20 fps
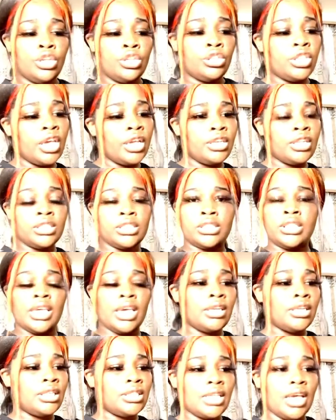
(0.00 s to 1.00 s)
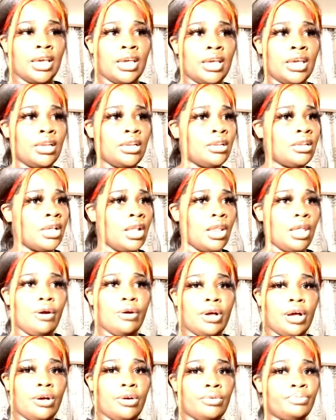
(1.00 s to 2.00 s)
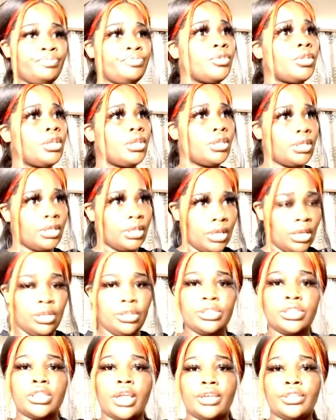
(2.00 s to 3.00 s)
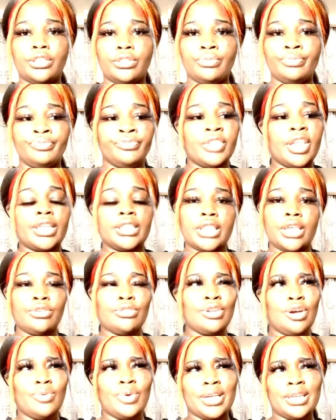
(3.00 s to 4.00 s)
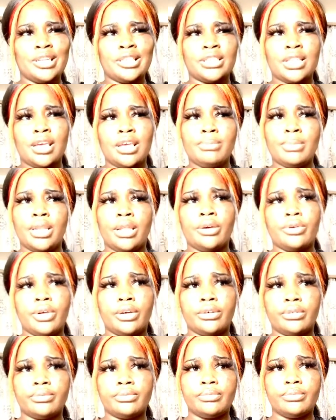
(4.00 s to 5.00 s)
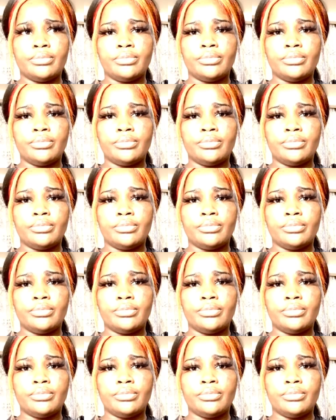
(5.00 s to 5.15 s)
that design, that logo, it looks like you. They can say, you know what, that's Amy logo.